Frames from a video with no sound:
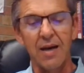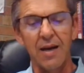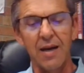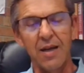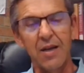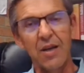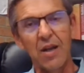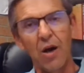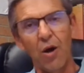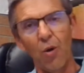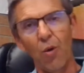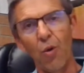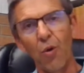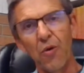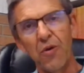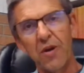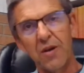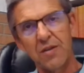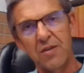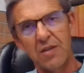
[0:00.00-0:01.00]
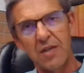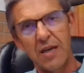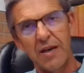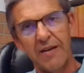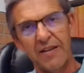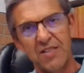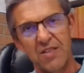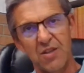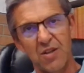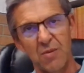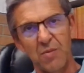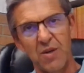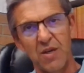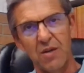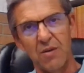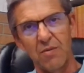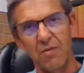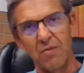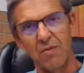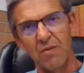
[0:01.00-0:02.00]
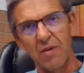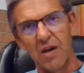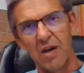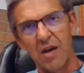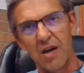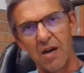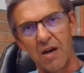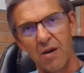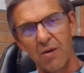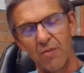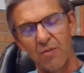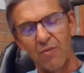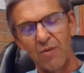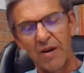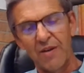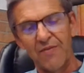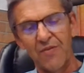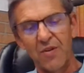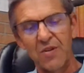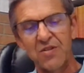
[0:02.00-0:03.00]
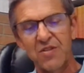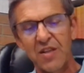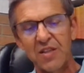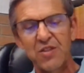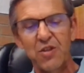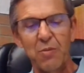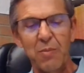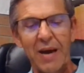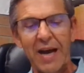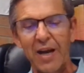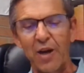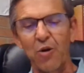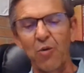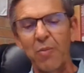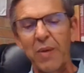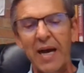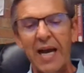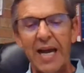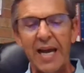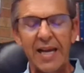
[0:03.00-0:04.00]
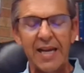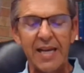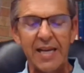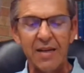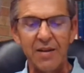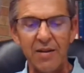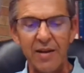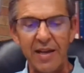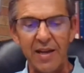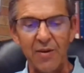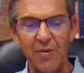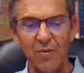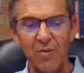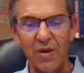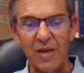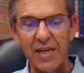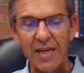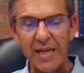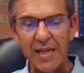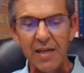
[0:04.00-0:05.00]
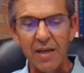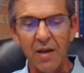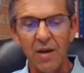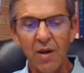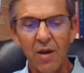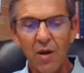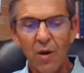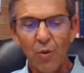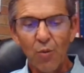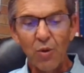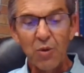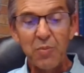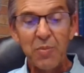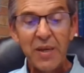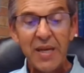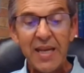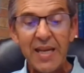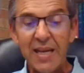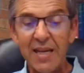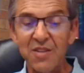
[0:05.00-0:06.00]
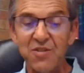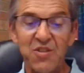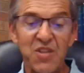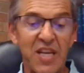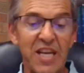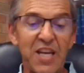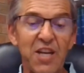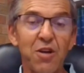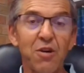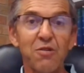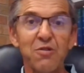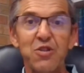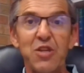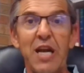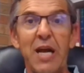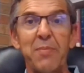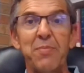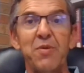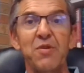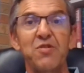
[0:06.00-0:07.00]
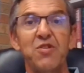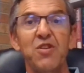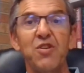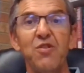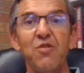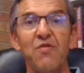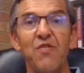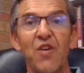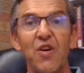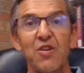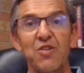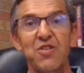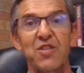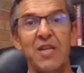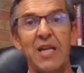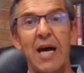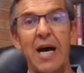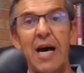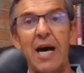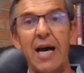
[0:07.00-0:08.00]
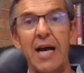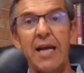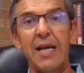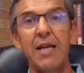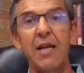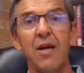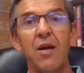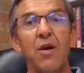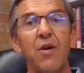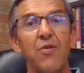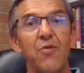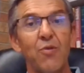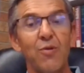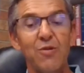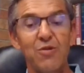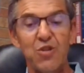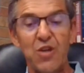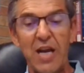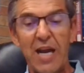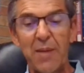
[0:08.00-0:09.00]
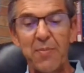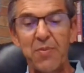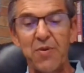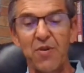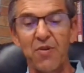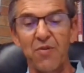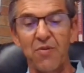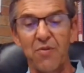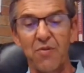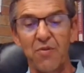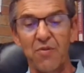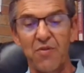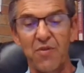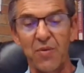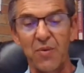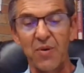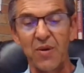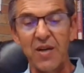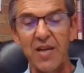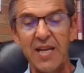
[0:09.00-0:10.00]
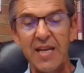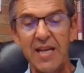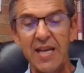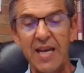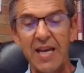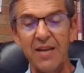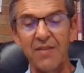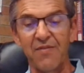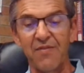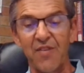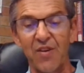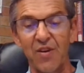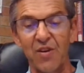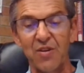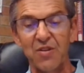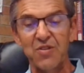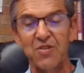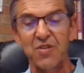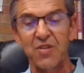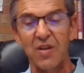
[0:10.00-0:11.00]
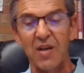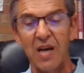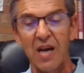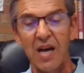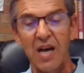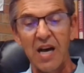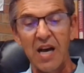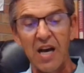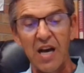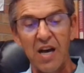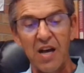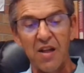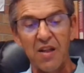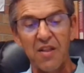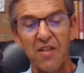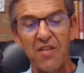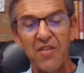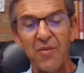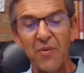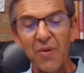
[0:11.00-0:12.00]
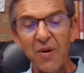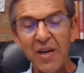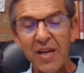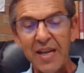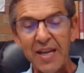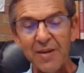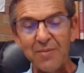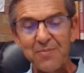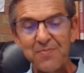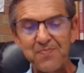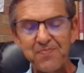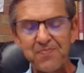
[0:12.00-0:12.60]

an Old Testament reference that you might go back and read would be Ezekiel chapter 2, verse 9 through chapter 3 and verse 3.